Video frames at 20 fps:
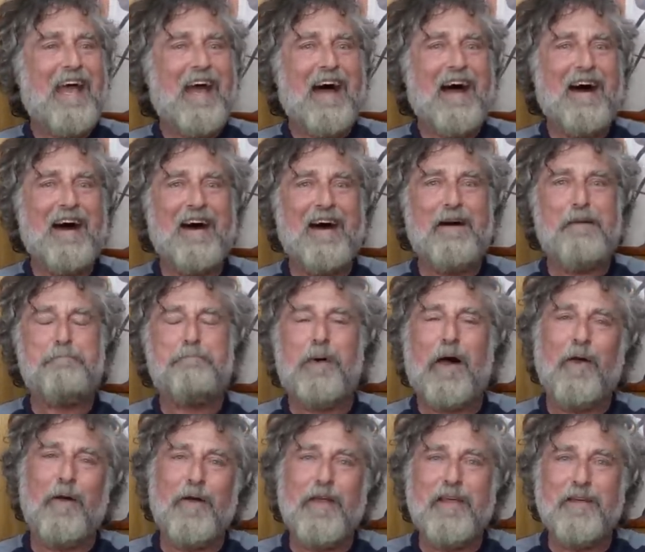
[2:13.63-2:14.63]
uh,
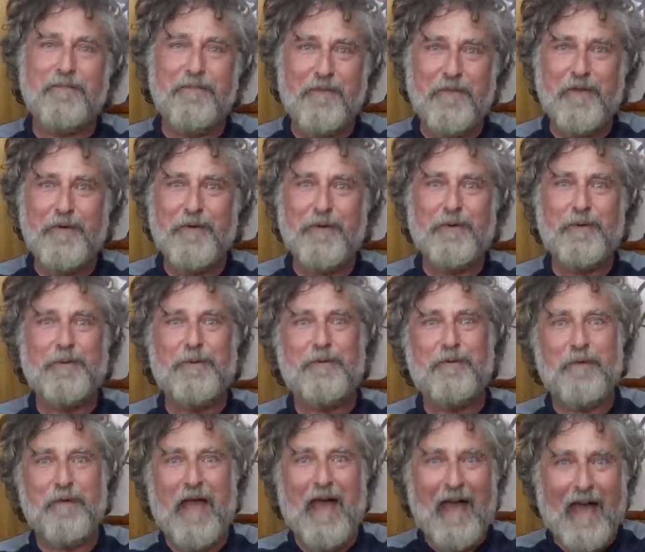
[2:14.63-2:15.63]
barring a
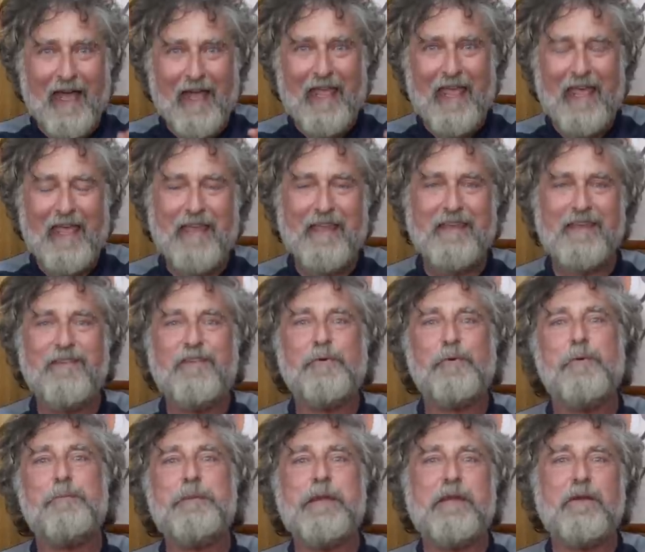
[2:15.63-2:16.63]
few high-end
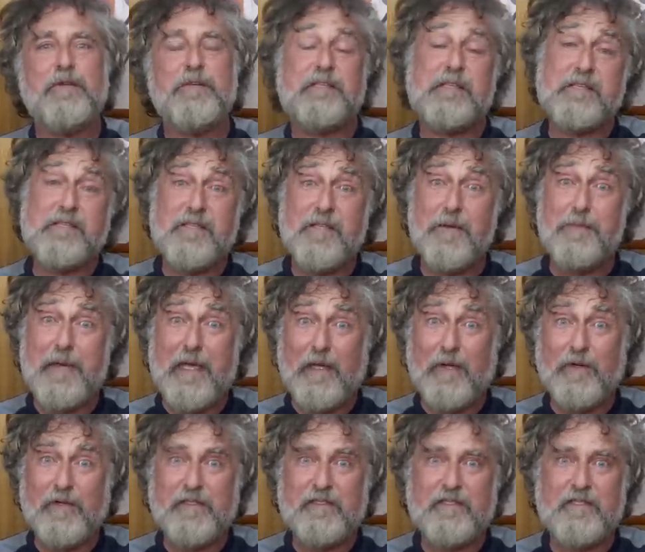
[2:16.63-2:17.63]
tool makers that still make
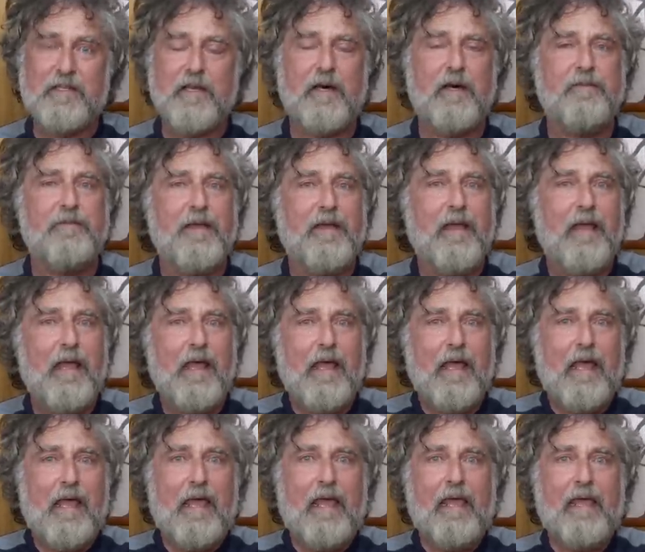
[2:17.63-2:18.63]
good stuff,
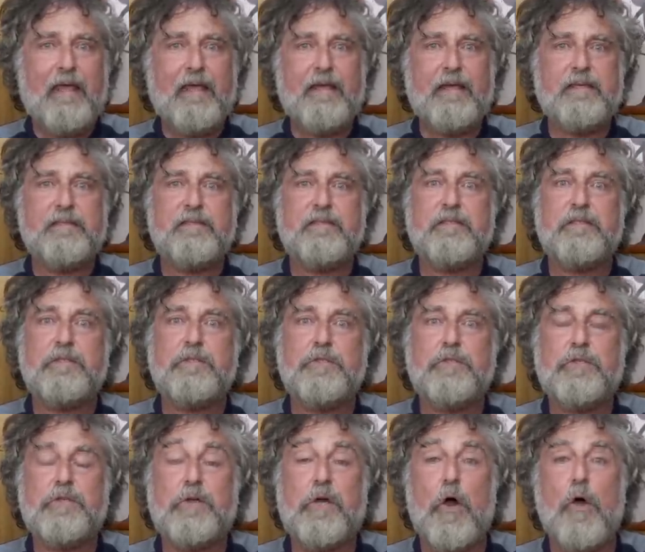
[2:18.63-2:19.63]
is
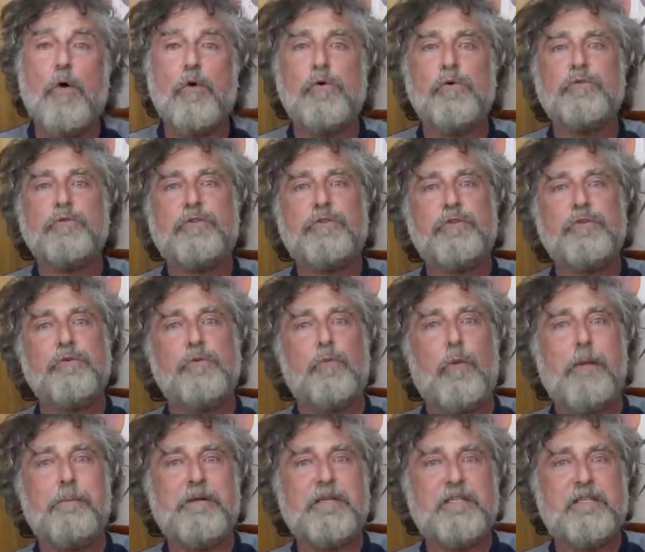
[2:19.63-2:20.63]
go to
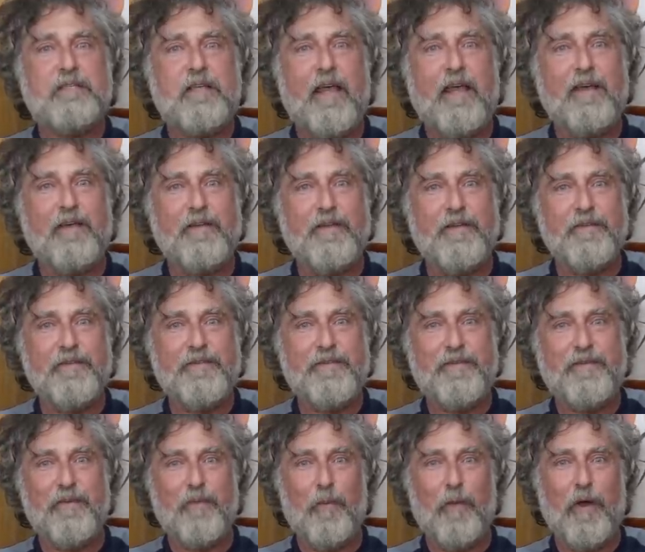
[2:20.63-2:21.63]
rummage
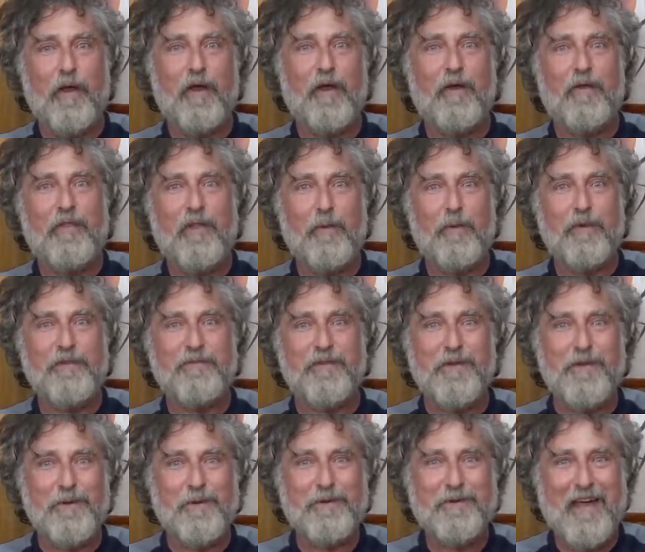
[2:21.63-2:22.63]
sales where there was
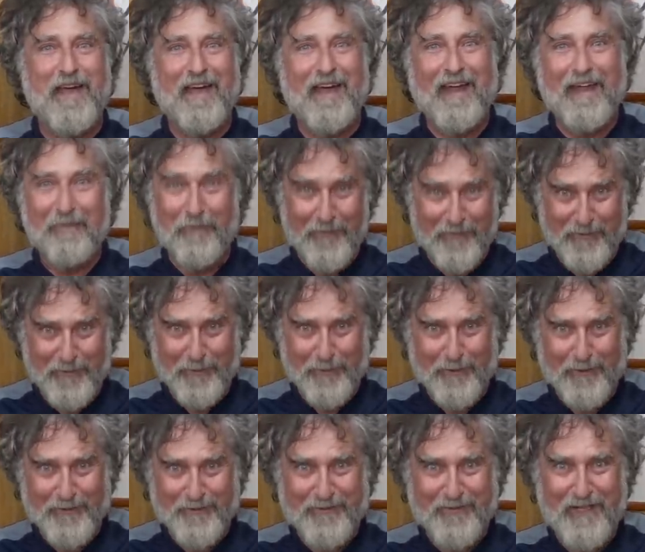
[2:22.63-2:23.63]
an old guy with
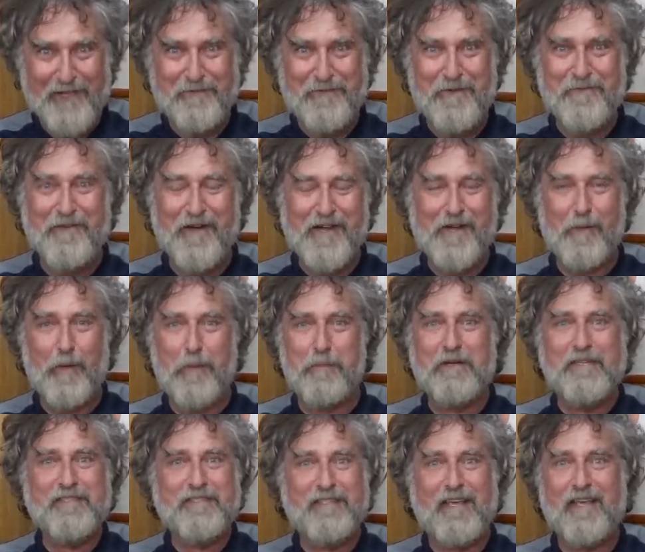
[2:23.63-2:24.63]
tools. If you find a
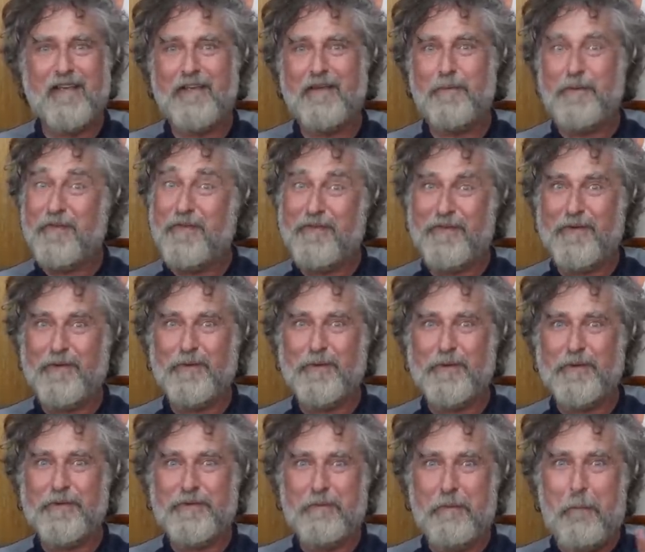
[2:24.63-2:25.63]
rummage sale with
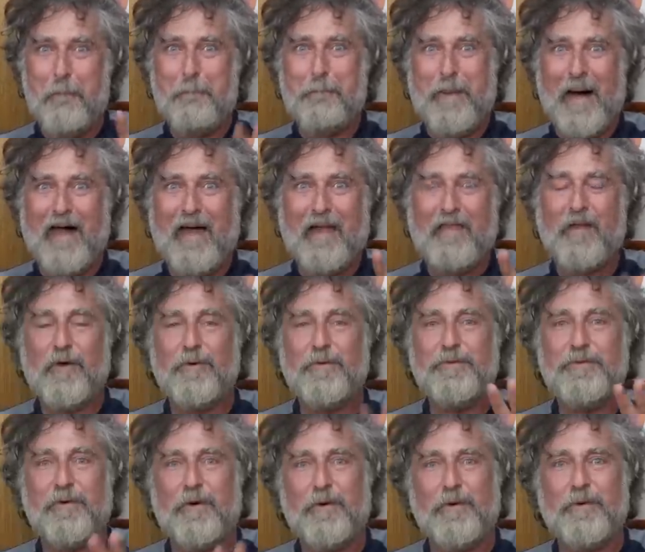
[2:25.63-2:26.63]
tools, buy
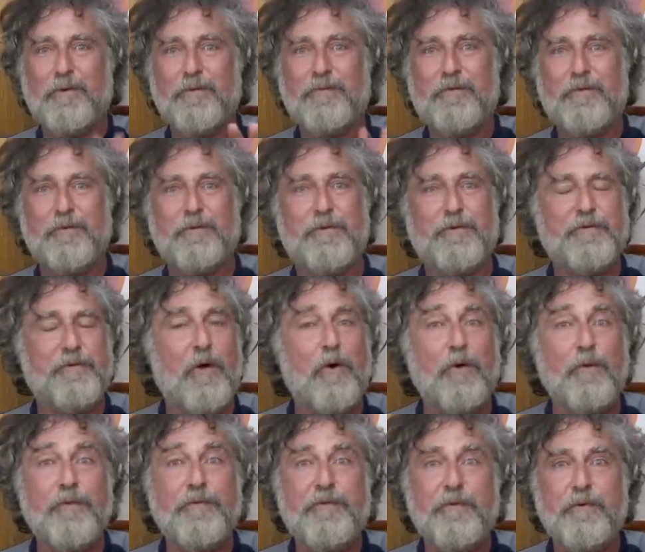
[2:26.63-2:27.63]
those old tools.
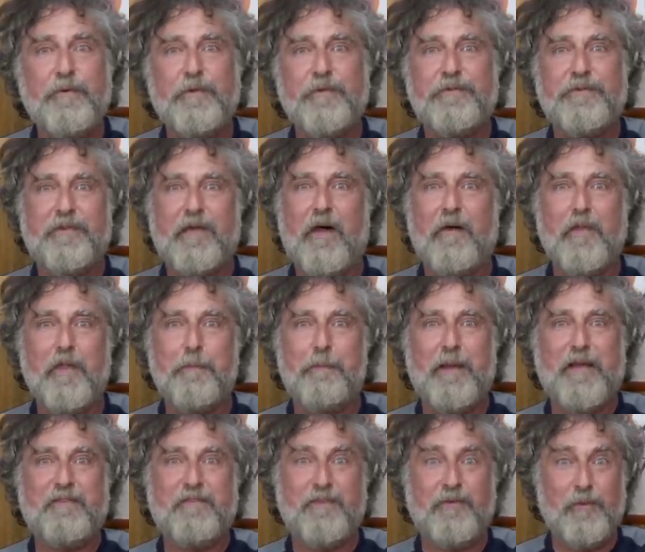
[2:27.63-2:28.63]
Old tools are the
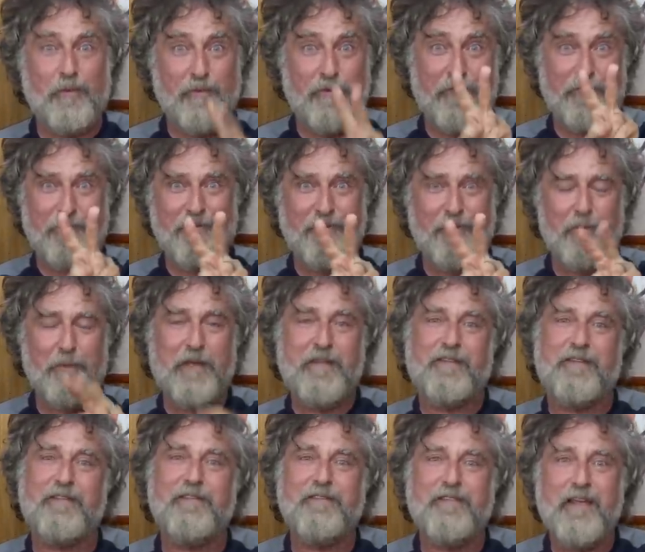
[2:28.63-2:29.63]
best tools for two
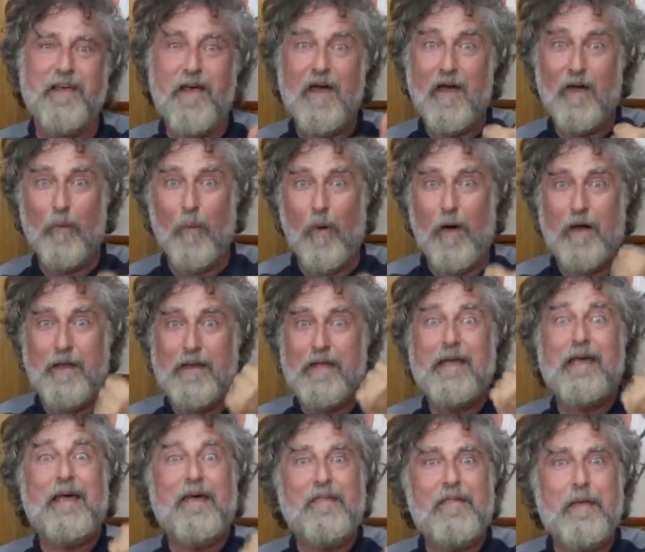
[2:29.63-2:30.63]
reasons. One,
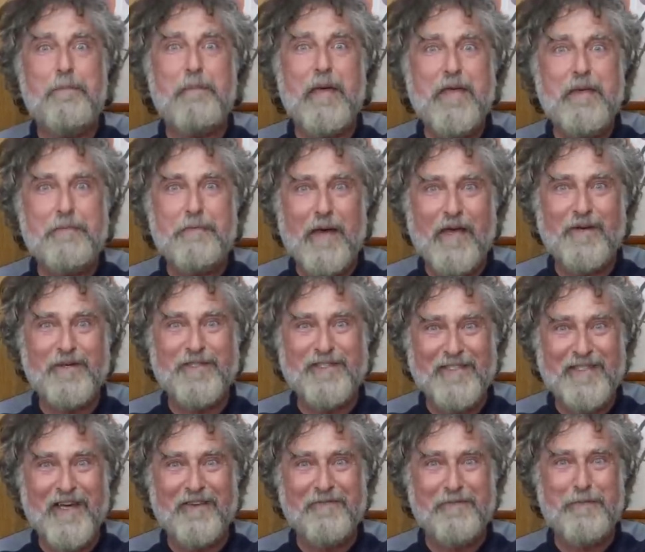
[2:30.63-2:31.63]
they made better
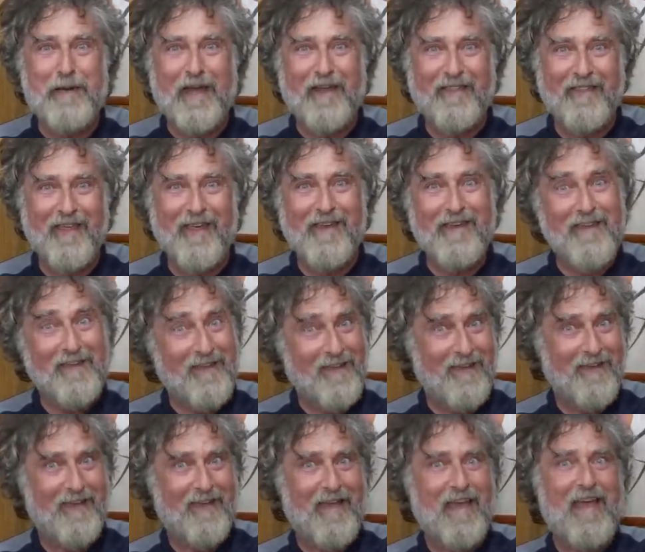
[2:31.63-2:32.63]
stuff back then.
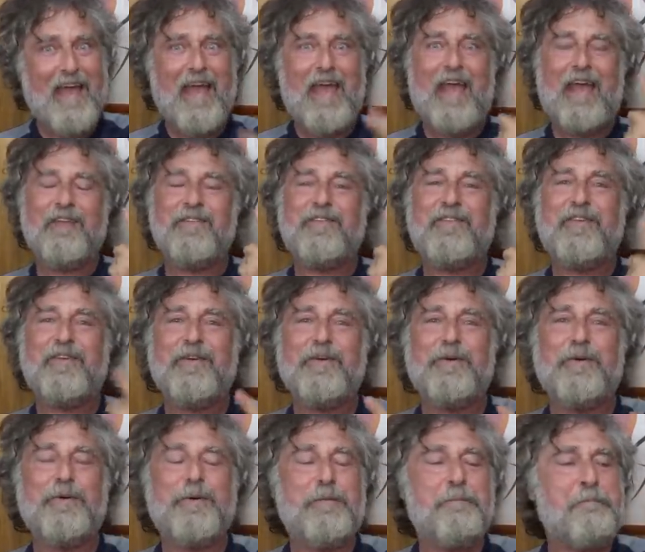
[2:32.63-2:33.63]
And
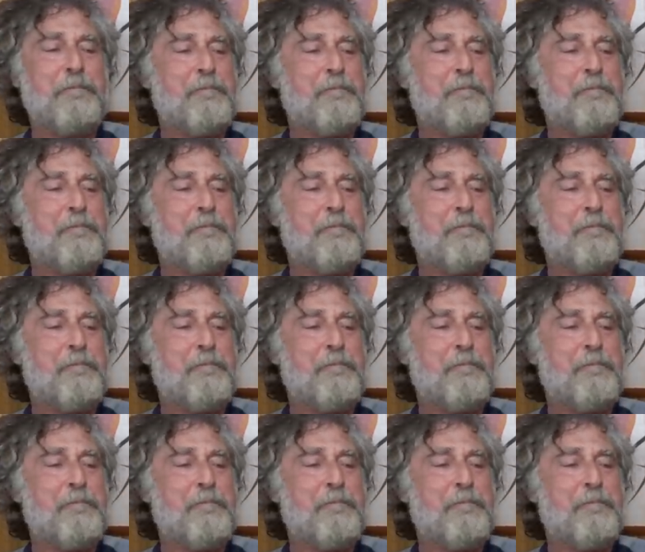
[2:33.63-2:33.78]
two,